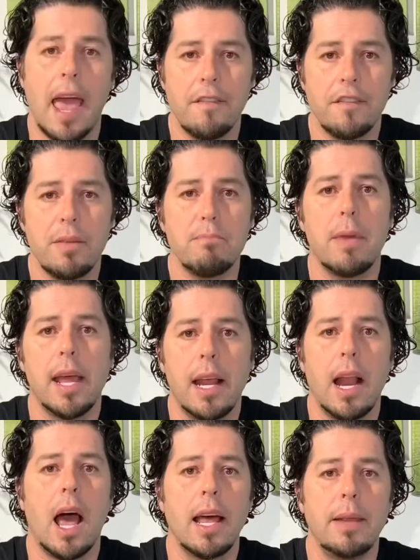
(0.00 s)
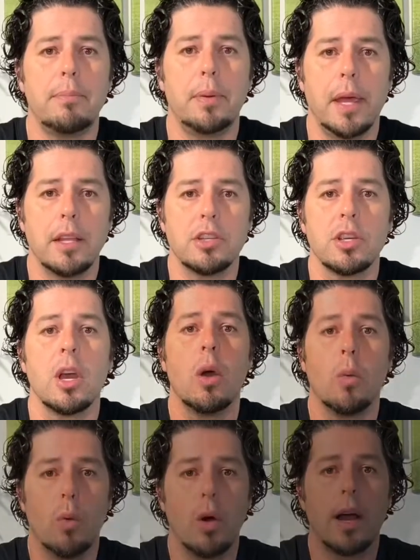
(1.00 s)
minute on the pitch will
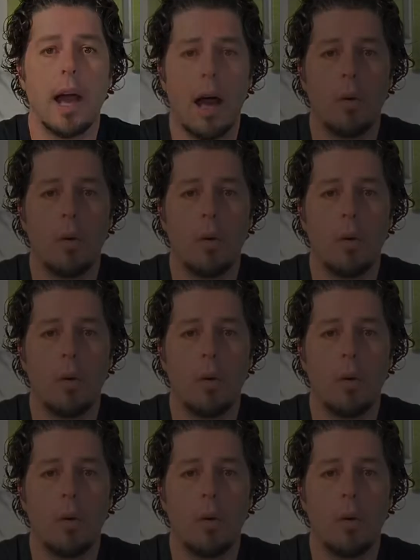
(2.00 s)
count.